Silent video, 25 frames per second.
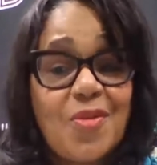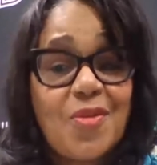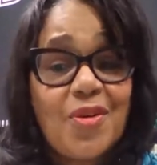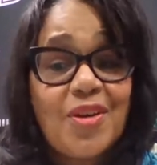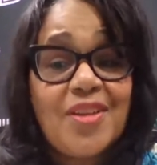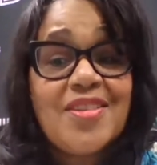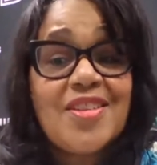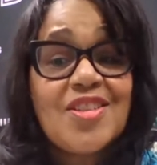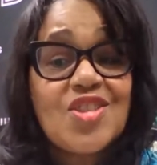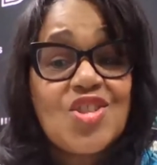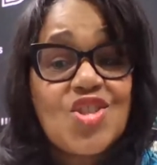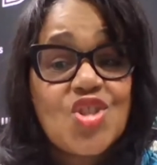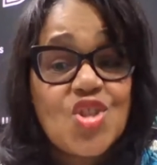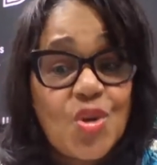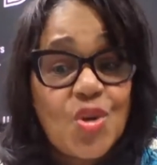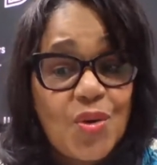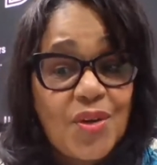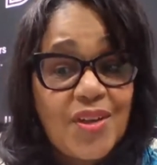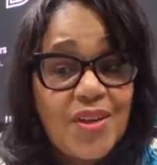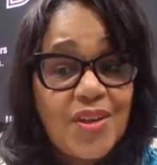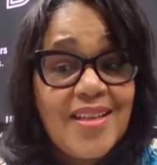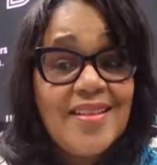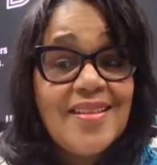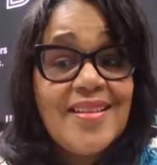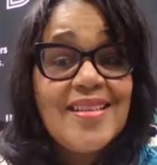that we're in this
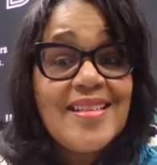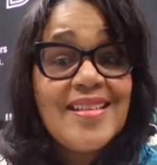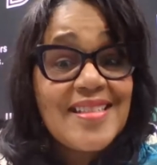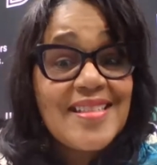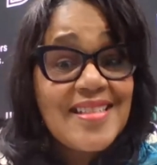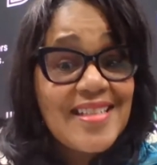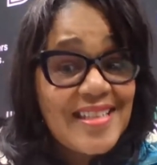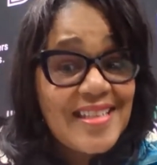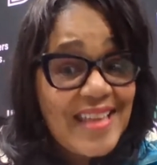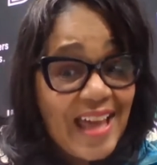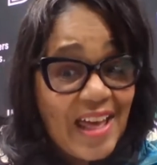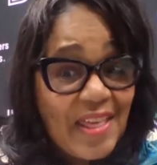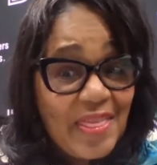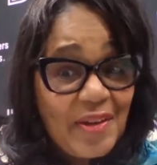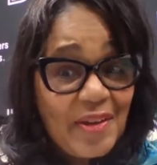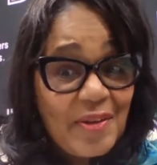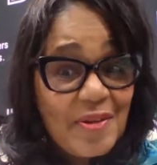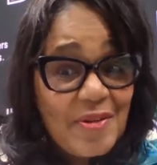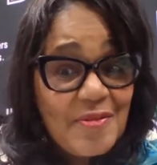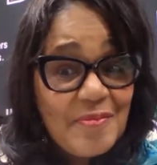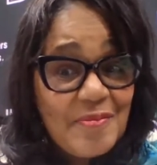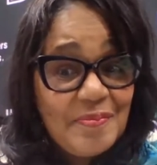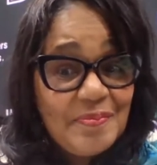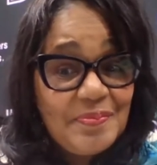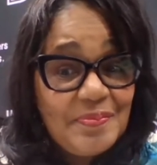journey
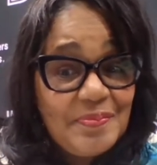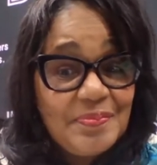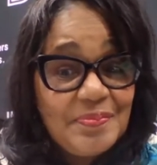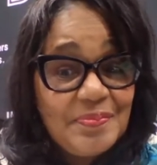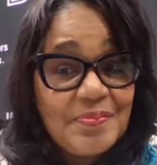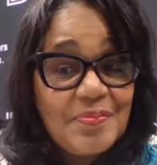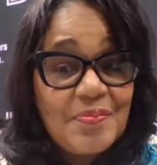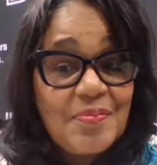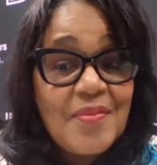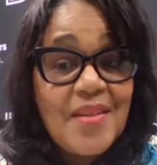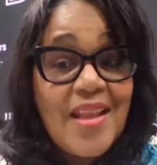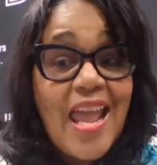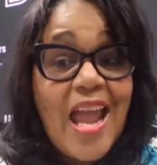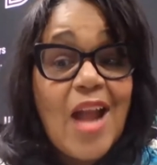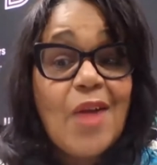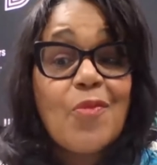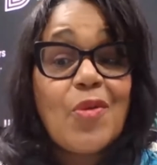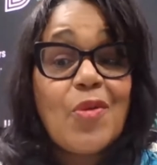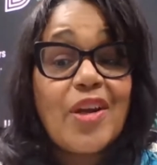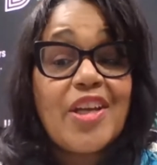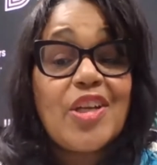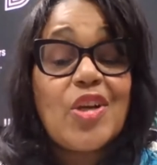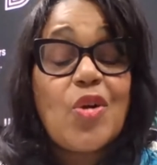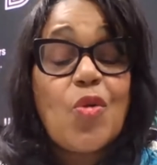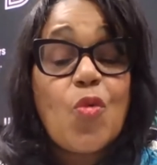together and
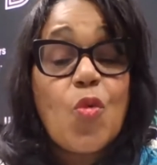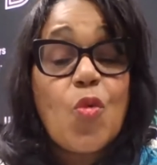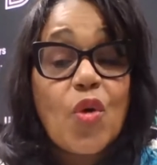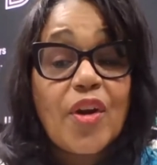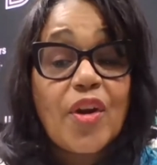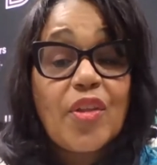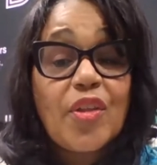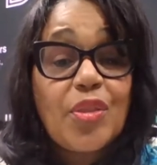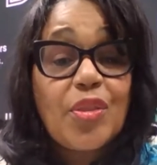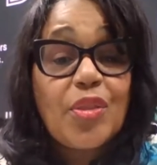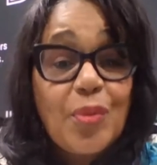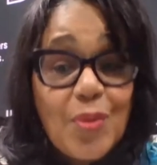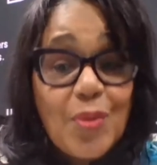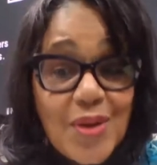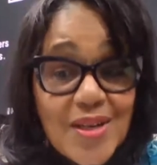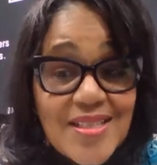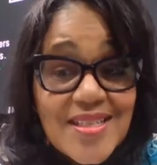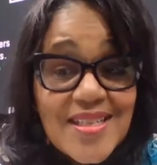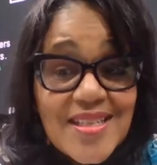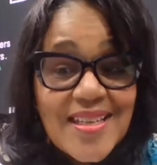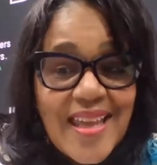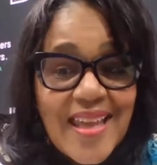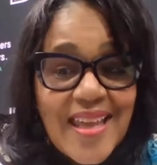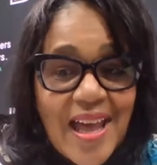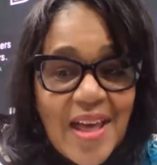we're going to work through
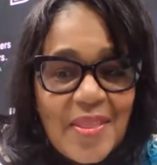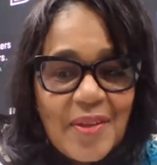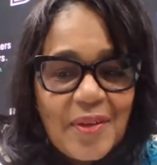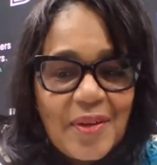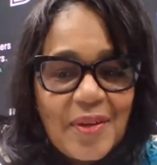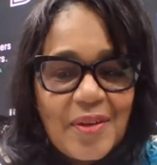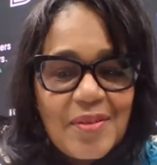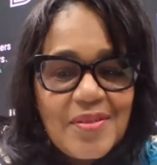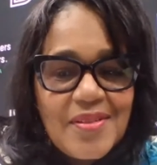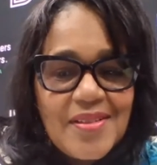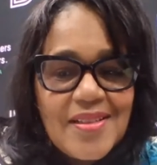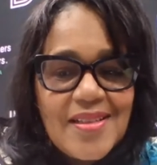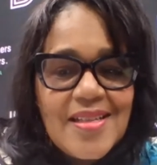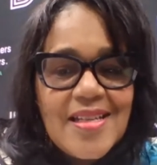it together.